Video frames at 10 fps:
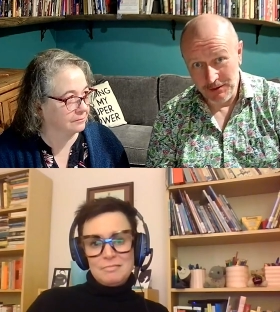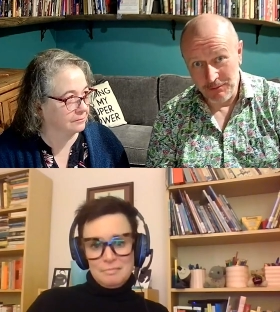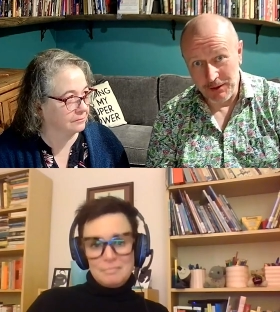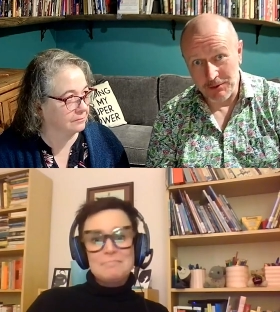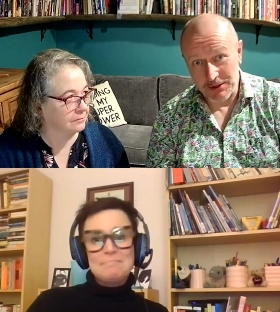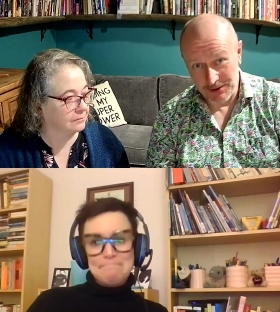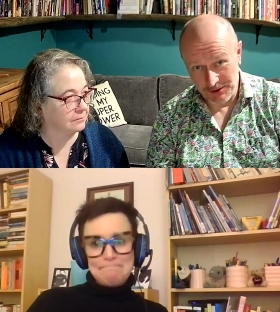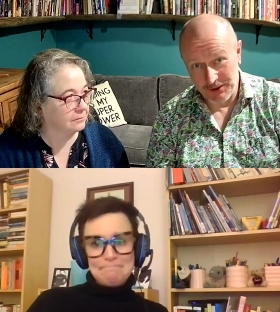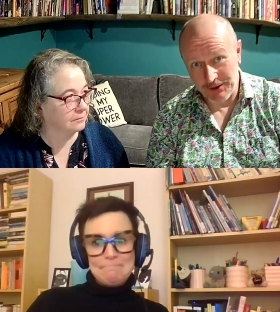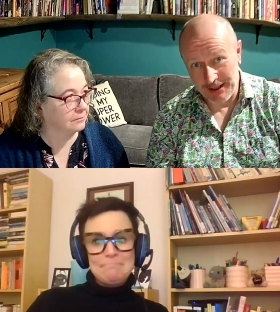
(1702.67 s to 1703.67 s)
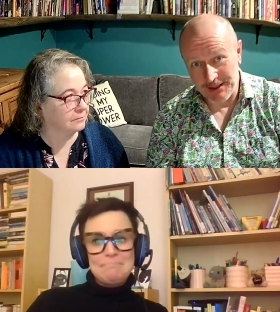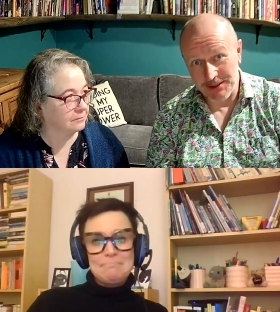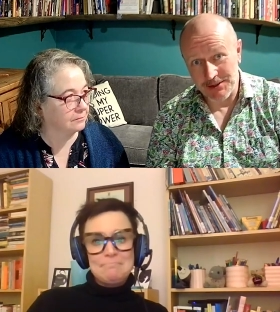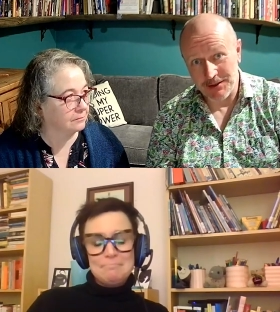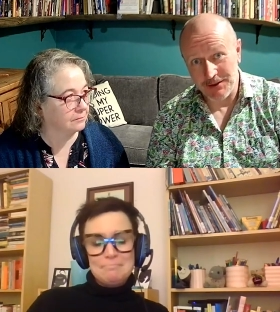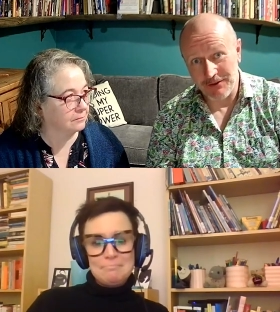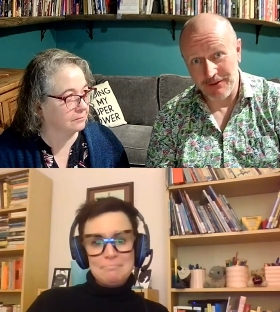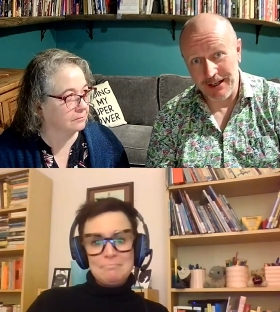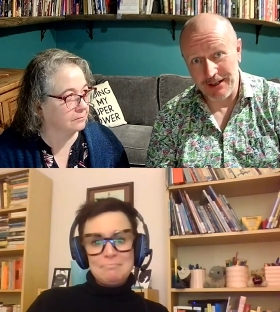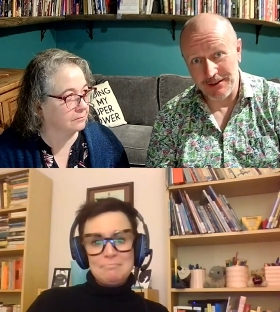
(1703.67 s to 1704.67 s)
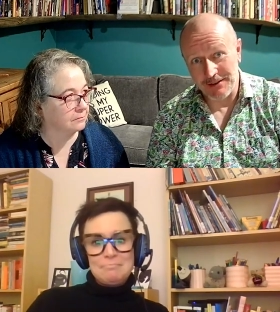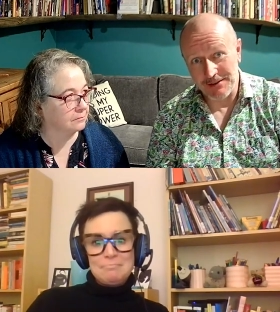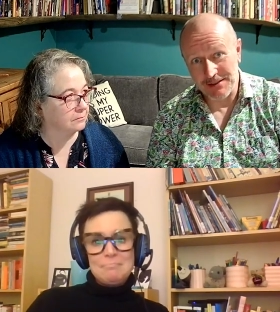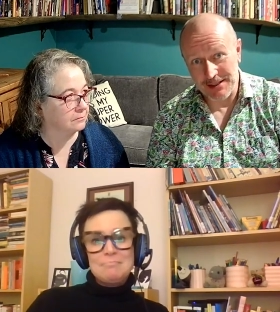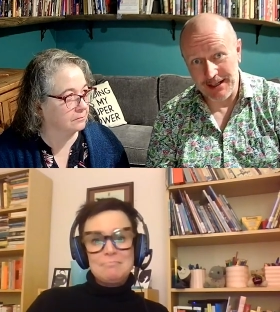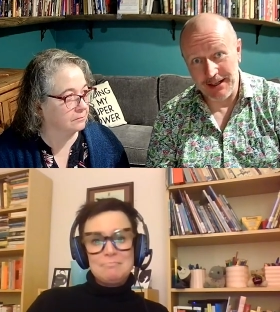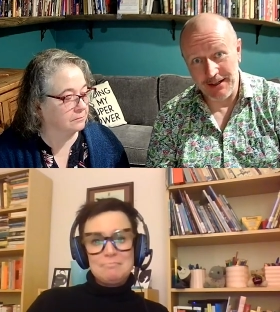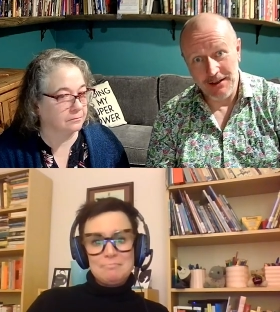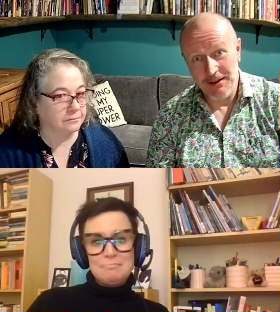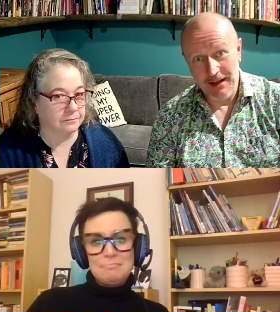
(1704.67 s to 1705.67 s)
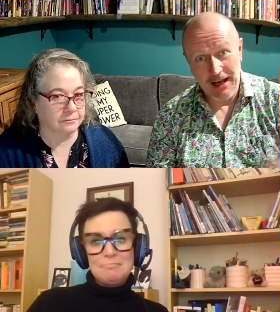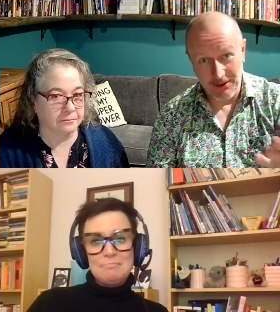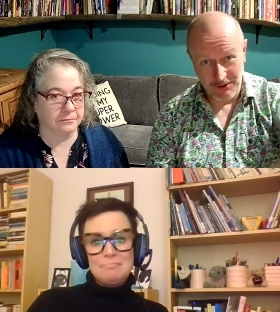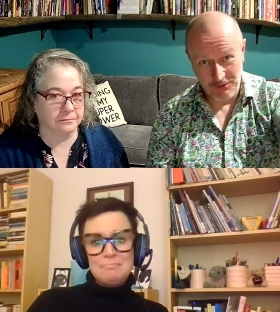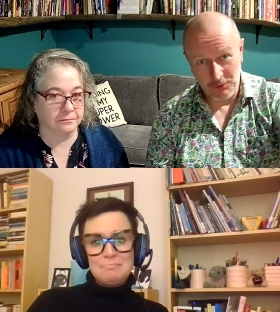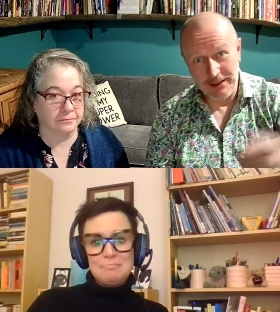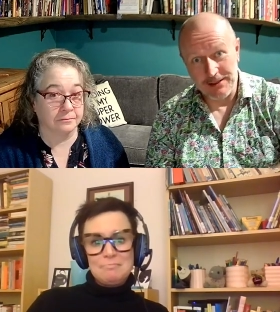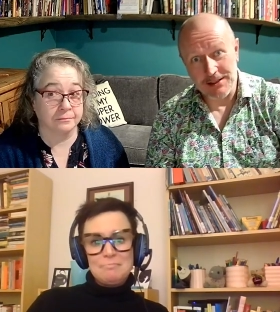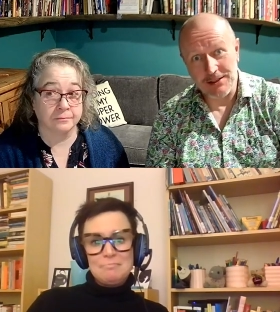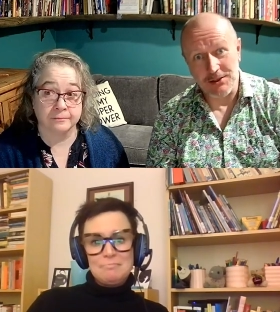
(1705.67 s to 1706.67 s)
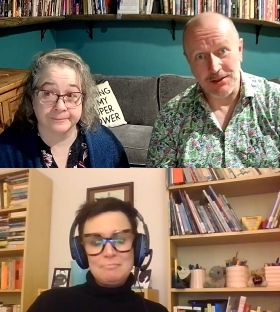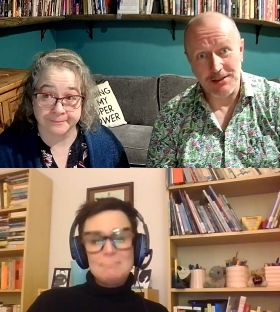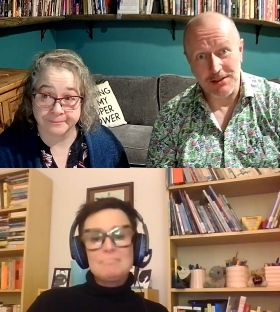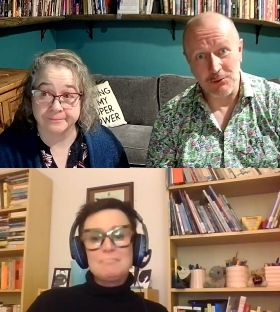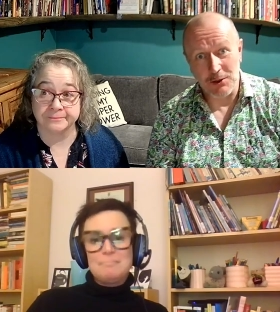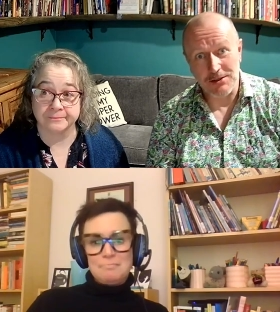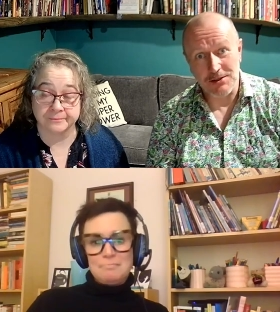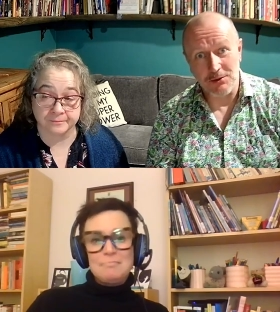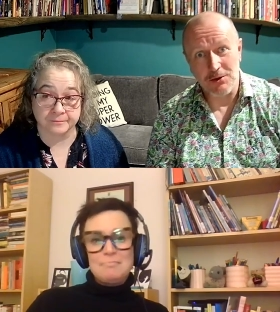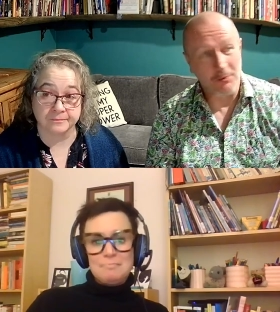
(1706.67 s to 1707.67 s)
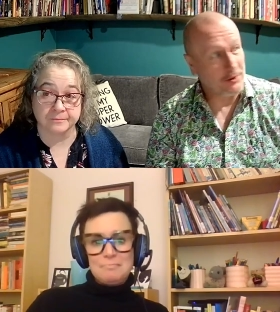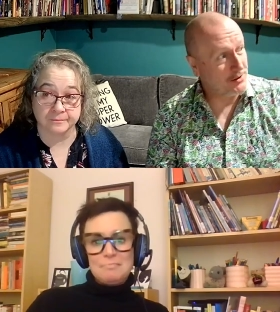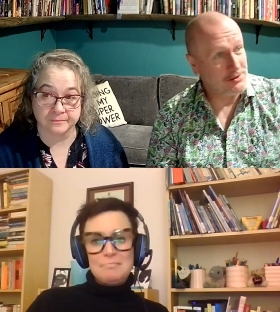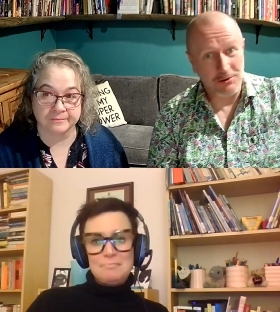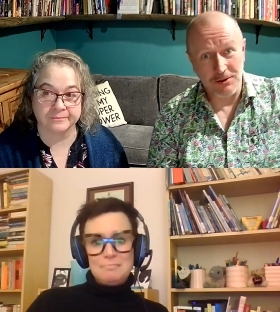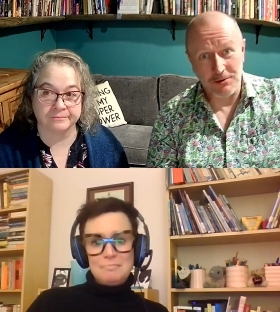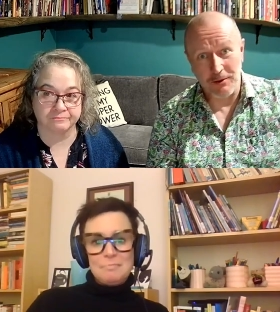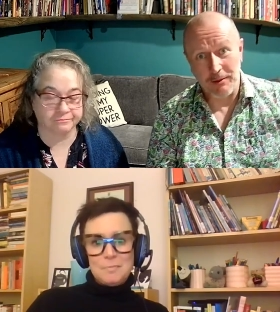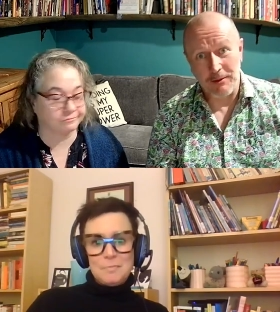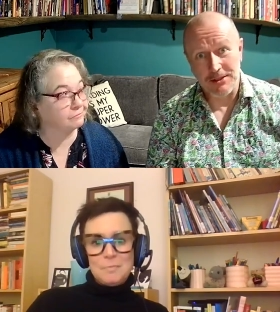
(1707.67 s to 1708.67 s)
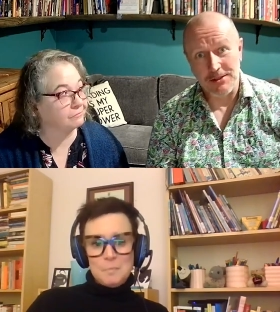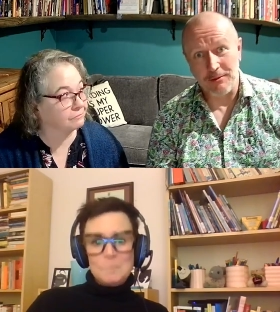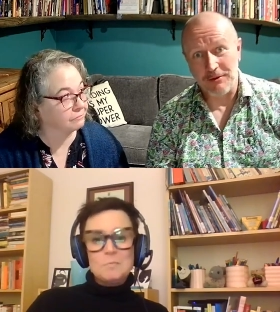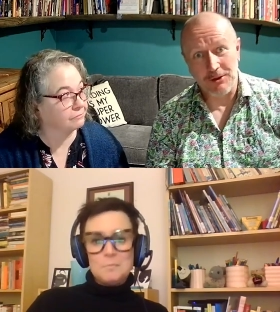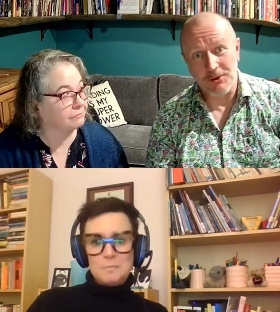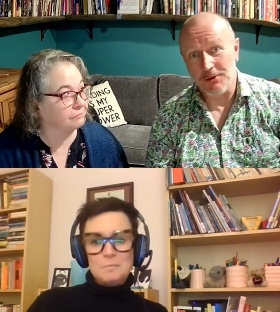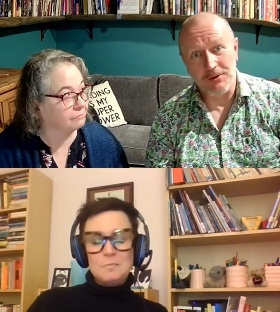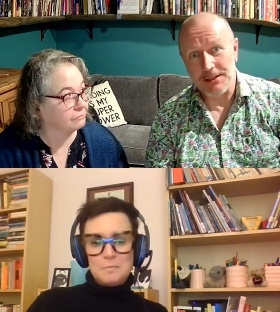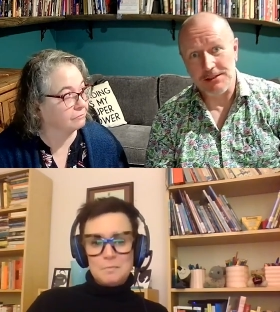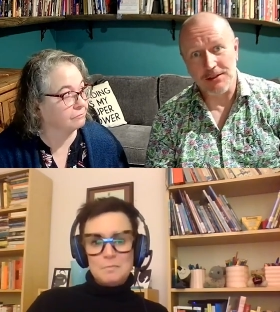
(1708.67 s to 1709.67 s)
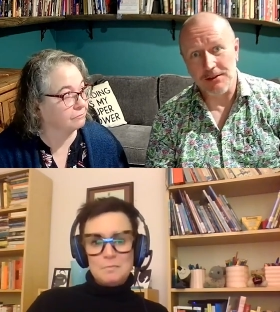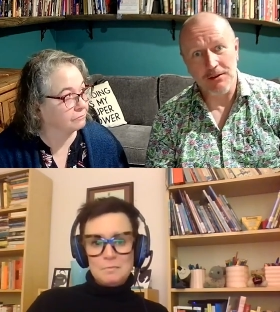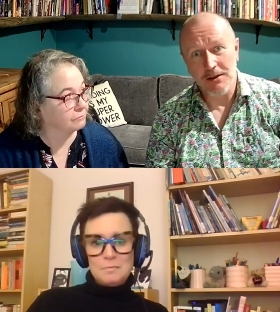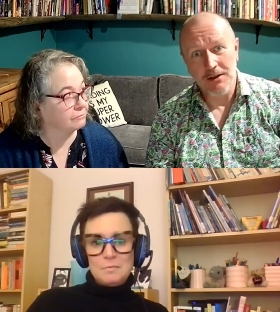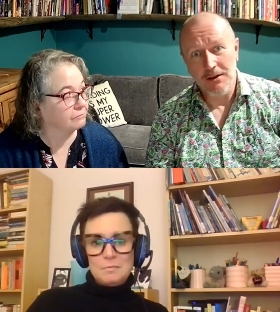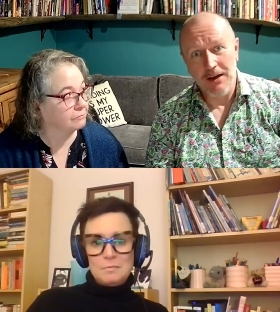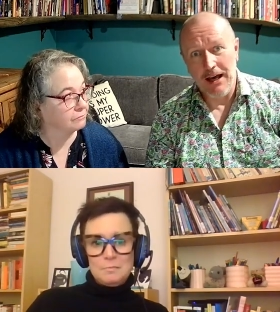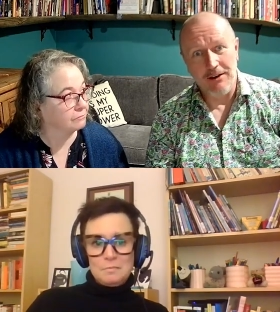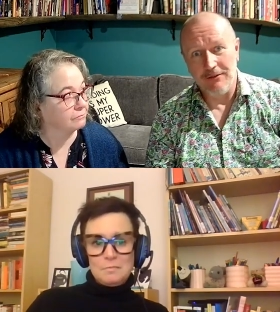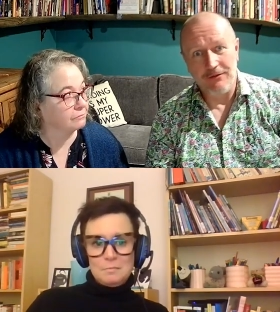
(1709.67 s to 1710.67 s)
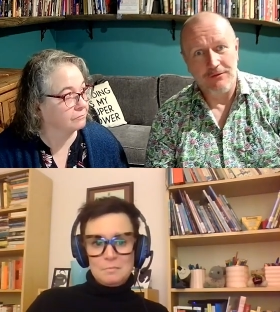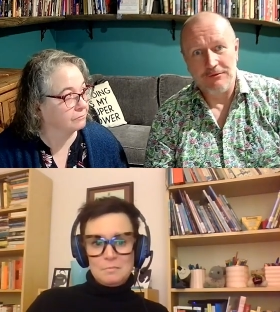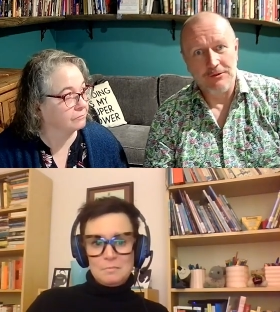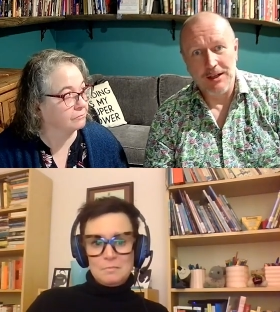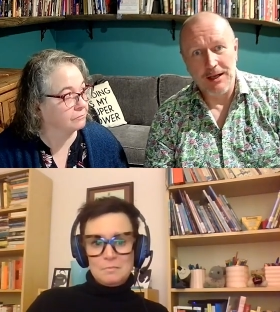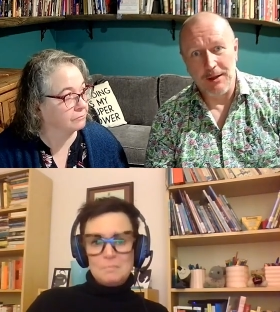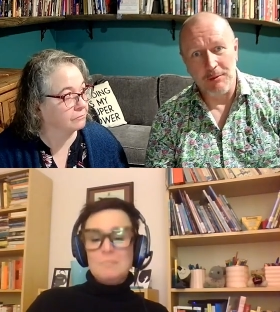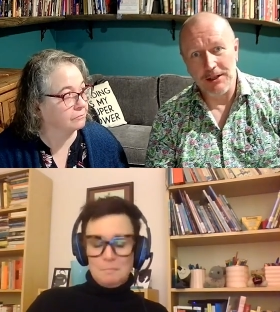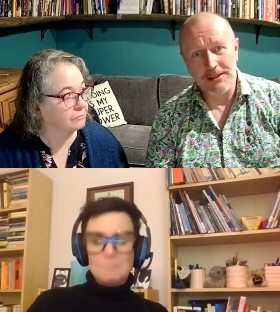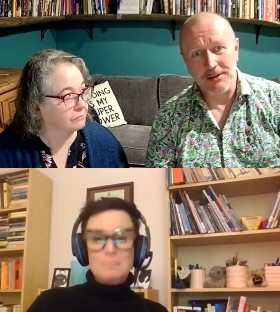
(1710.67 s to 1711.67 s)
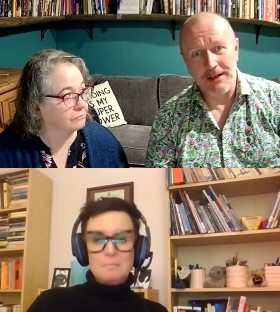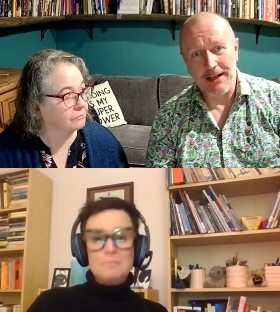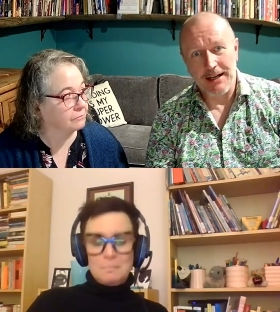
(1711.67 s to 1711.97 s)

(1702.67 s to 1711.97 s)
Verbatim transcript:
Speaker 1: people to look at that digital divide and say, how can we teach this at one school when the school 20 miles up the road doesn't have reliable internet